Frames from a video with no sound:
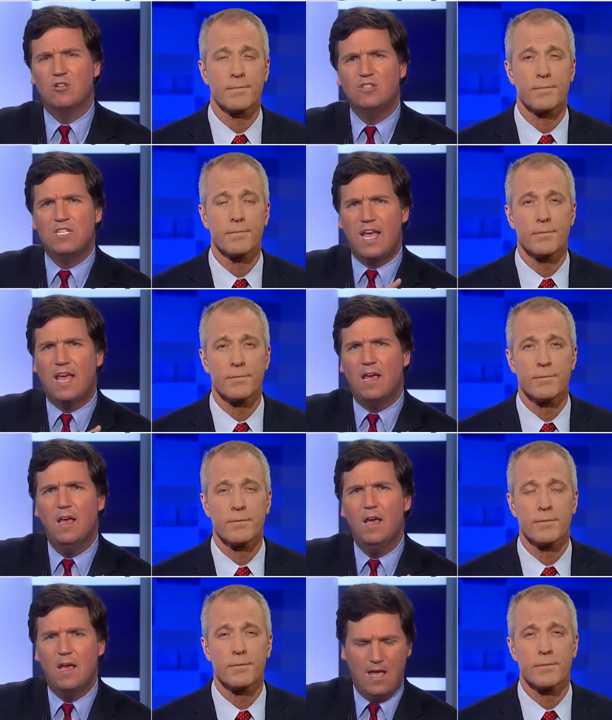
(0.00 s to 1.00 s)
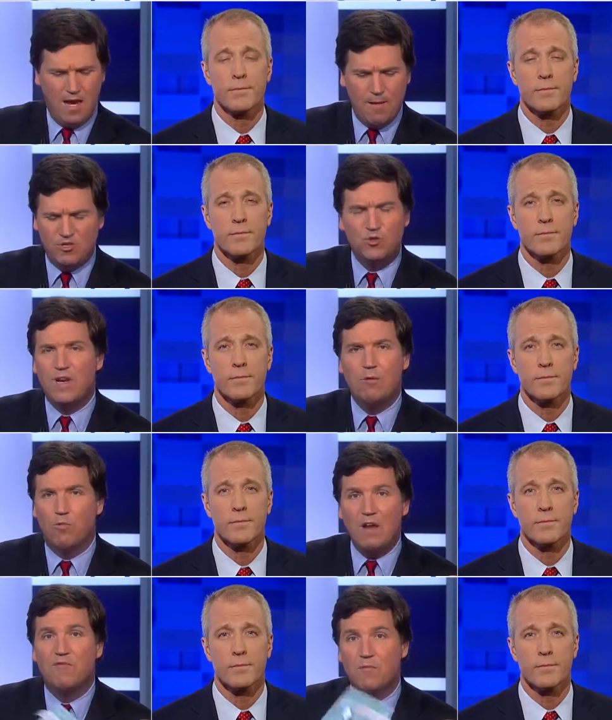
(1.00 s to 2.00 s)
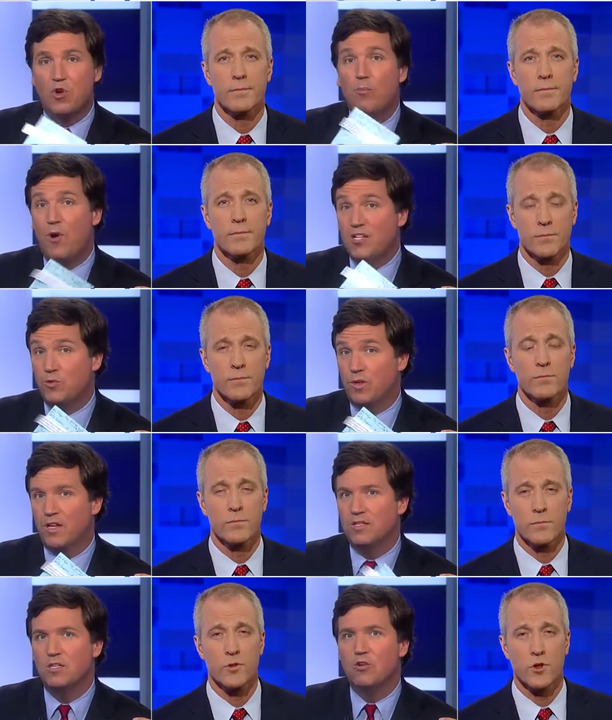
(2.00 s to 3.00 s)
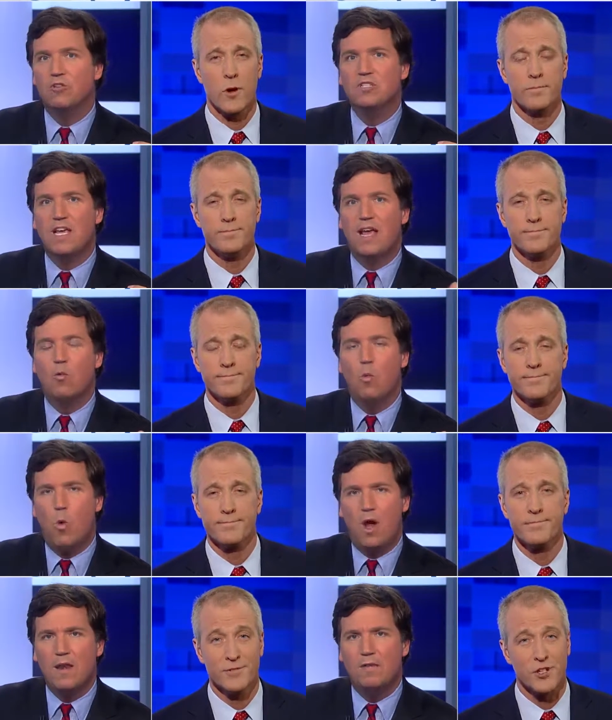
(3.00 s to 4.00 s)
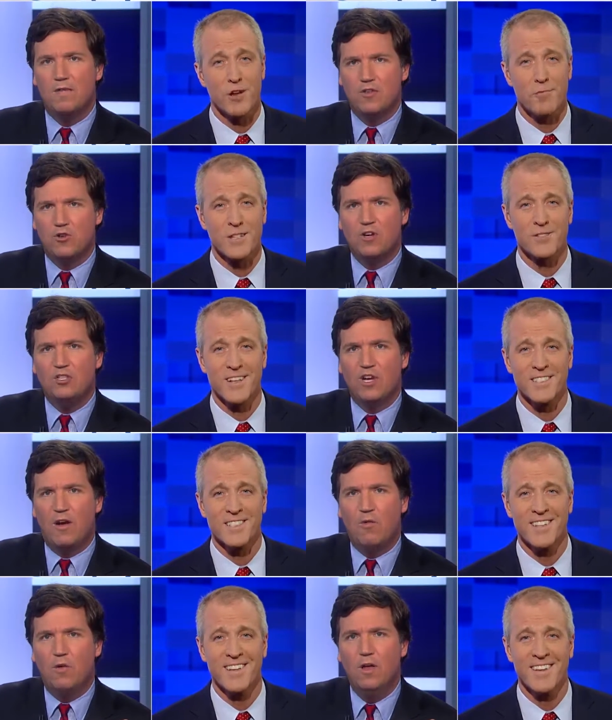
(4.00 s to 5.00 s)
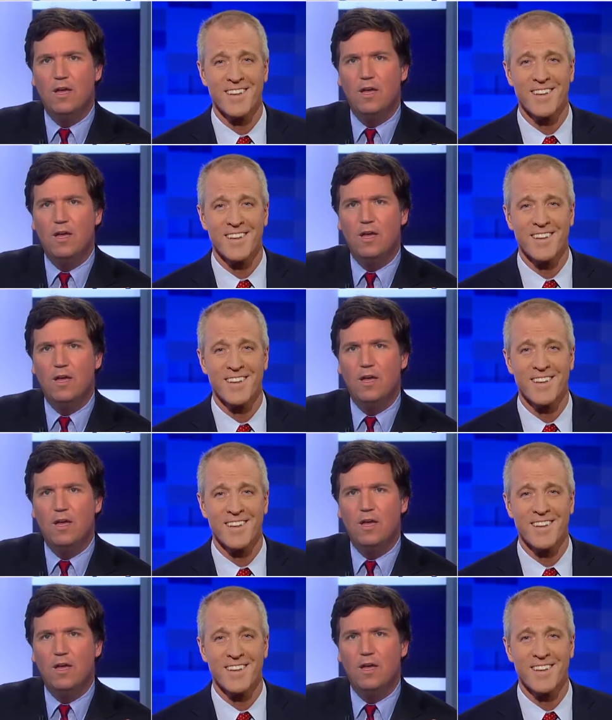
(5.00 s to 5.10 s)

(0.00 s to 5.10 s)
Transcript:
Speaker 1: You're saying and I'm just reading right from your press release. Sure. You're saying, one, it's that the Attorney release. General